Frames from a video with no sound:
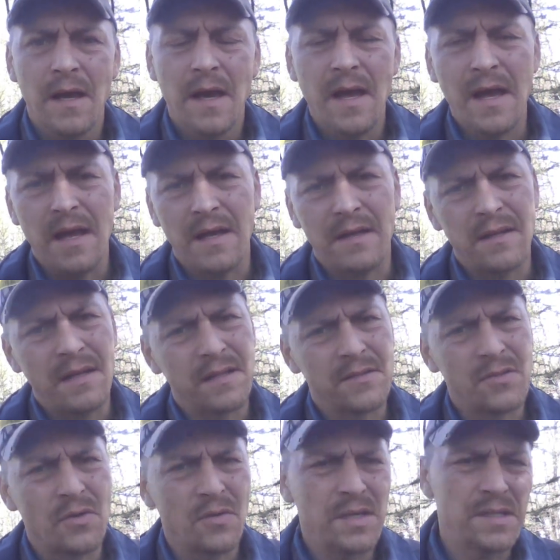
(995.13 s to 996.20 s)
and and
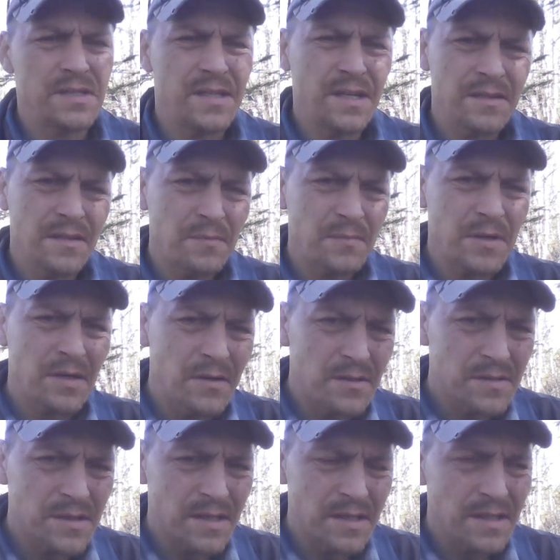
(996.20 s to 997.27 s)
so he stands up and he
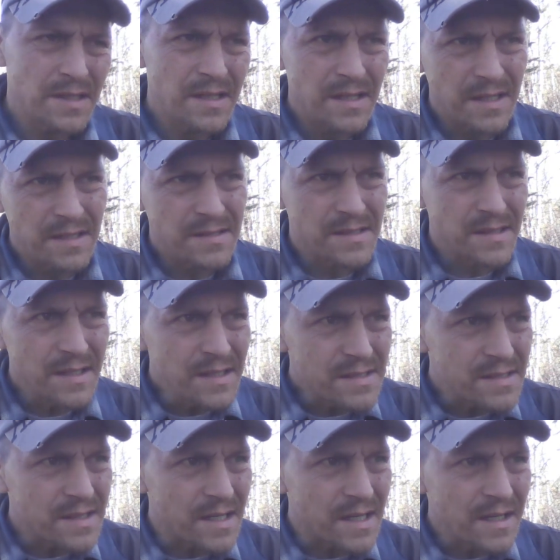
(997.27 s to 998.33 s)
goes and he and he's
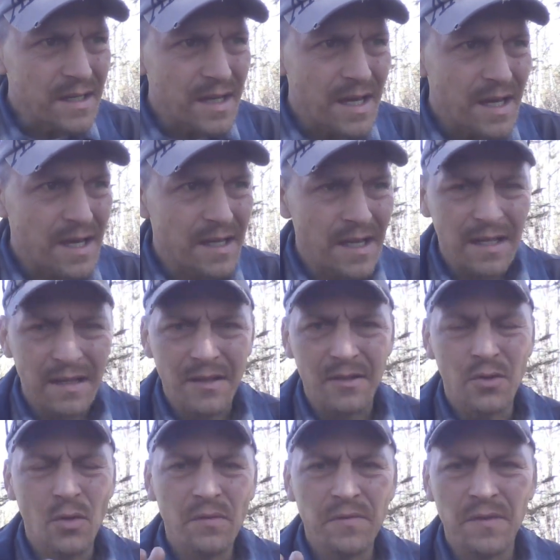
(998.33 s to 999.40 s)
listening and, and the
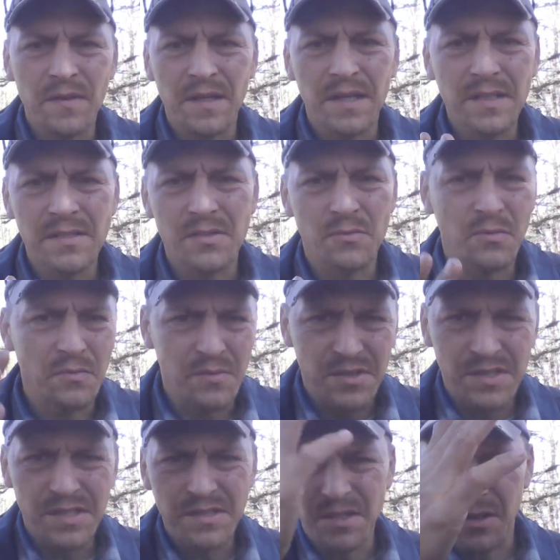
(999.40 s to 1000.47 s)
door for the kids' room was
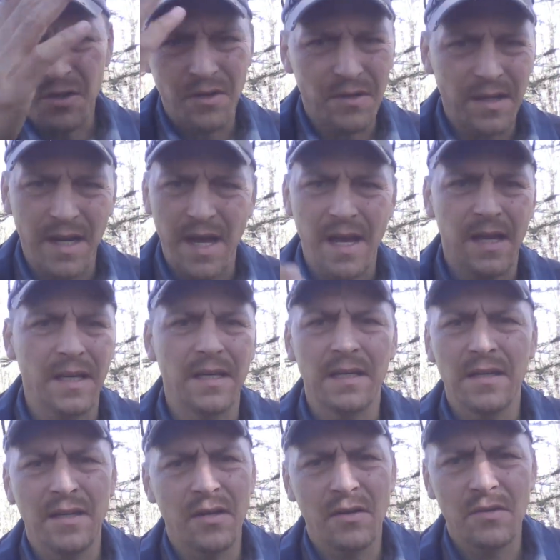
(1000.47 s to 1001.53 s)
just a curtain hanging
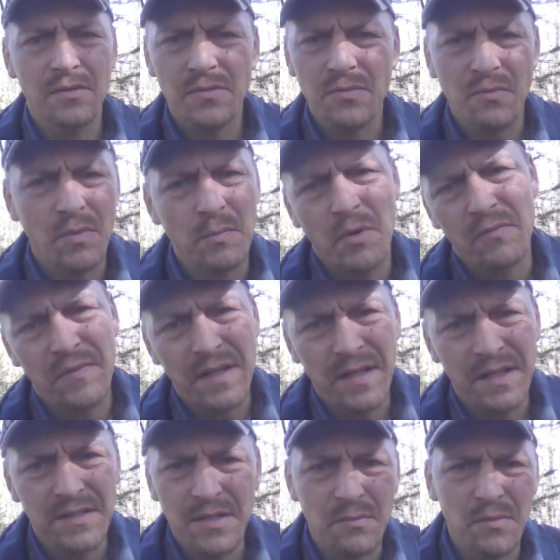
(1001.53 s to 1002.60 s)
you know it was a remote
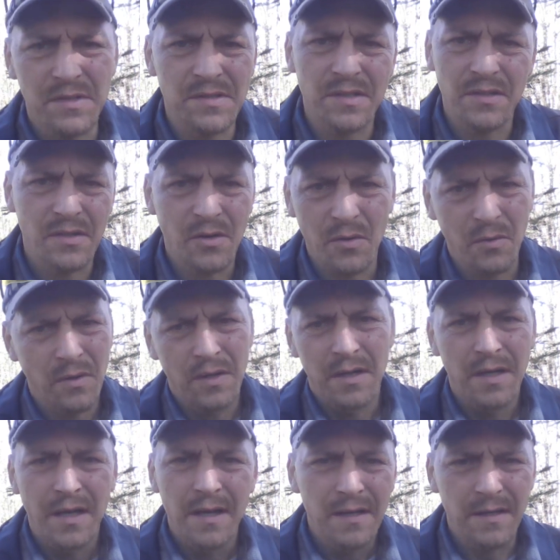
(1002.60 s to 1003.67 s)
village there wasn't no
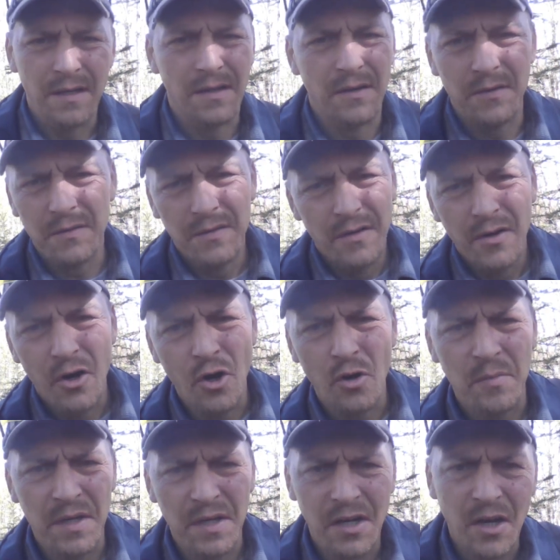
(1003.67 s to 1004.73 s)
you know,
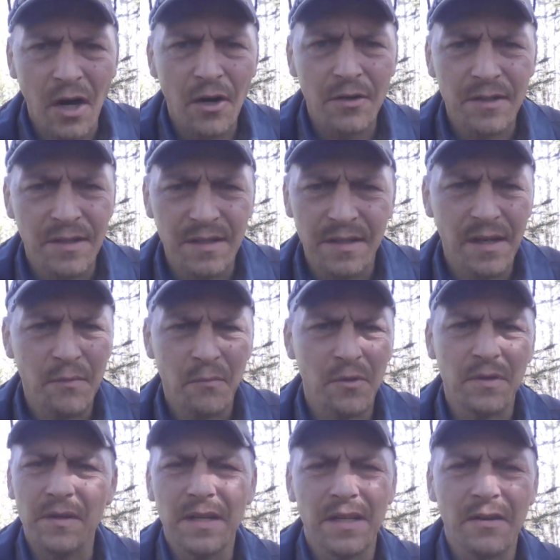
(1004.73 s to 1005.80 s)
home and gardening. They
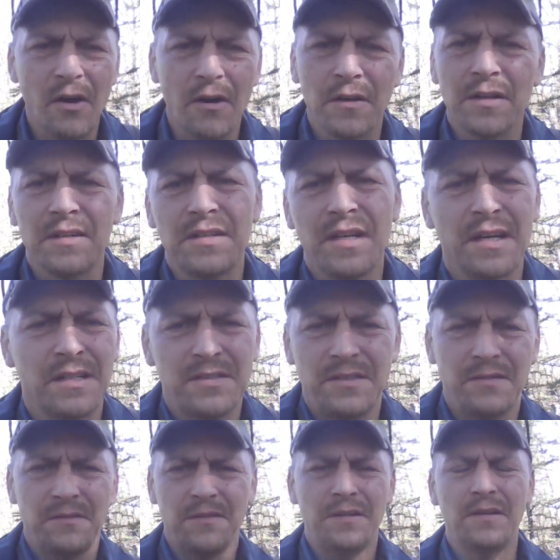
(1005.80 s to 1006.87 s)
weren't in architects,
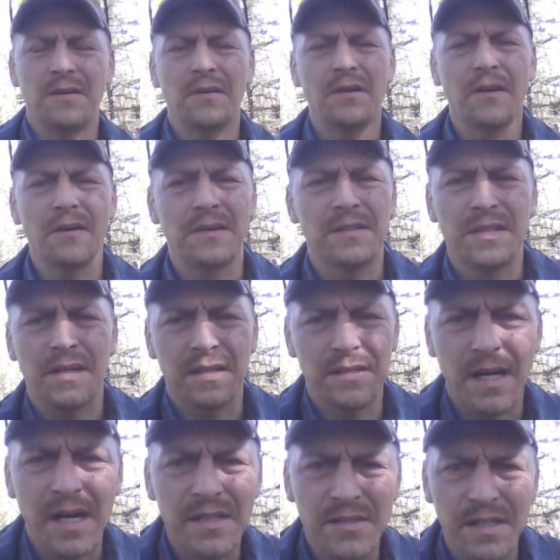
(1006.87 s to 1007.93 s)
you, you know, architect
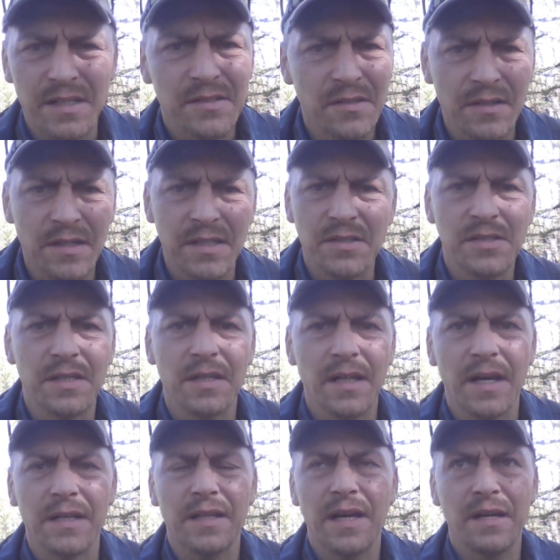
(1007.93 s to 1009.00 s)
digest or any shit
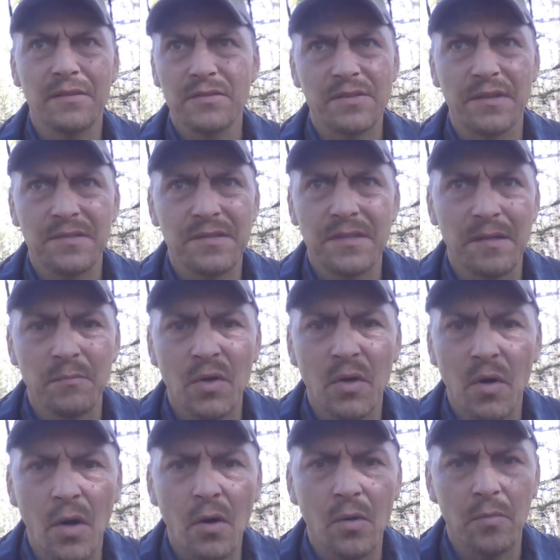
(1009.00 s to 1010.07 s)
like that. It was a simple
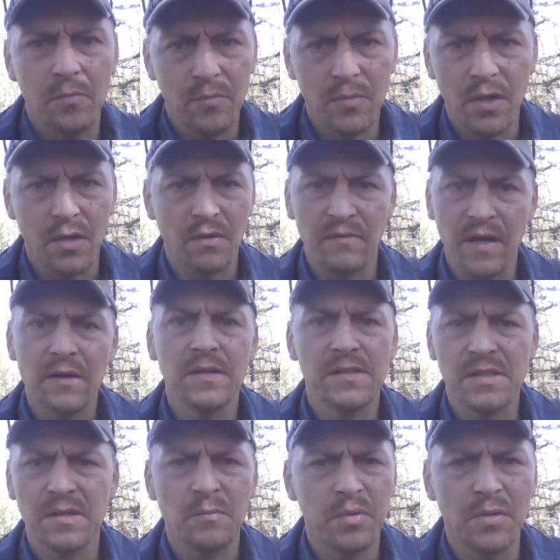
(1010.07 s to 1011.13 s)
home, you know, very
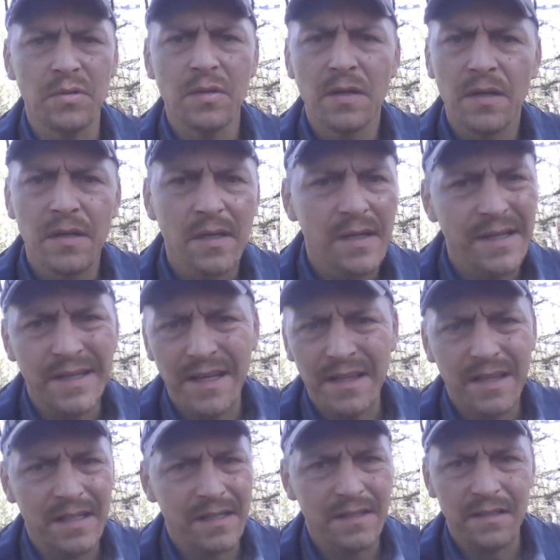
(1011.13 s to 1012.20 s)
simple.
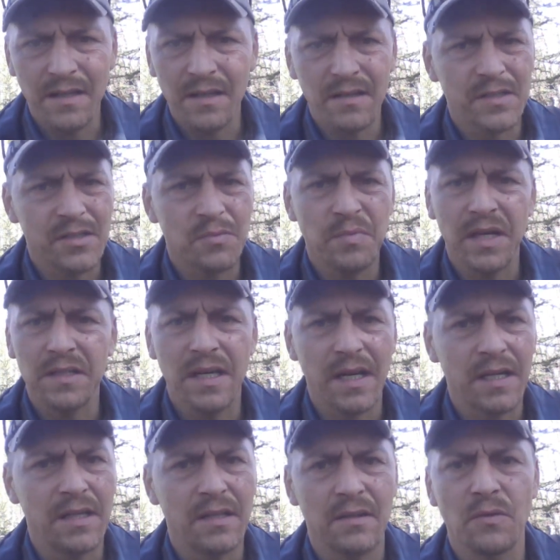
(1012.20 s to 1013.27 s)
Nothing, nothing
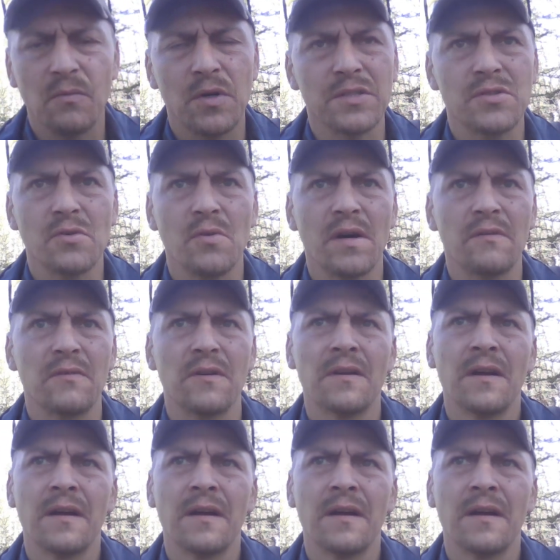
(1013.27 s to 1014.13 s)
spectacular whatsoever.